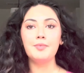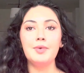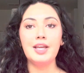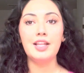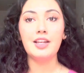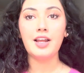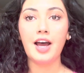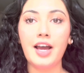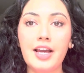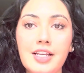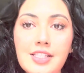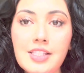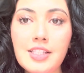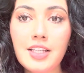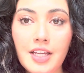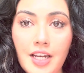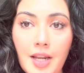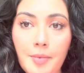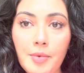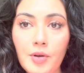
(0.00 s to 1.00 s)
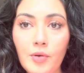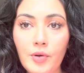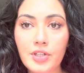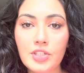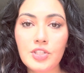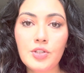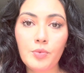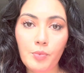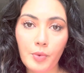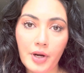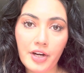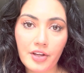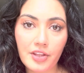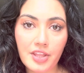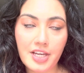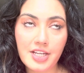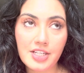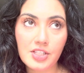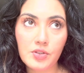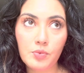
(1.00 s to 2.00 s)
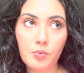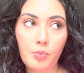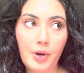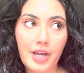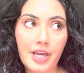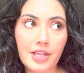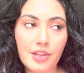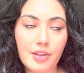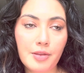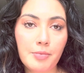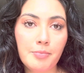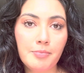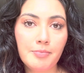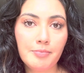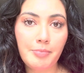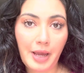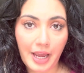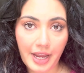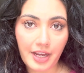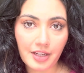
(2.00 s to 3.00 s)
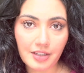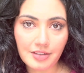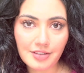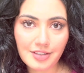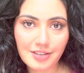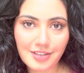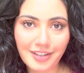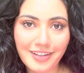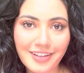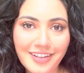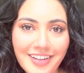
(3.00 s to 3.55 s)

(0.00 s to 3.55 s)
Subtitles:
in Iceland, I'm going to wear this with pants,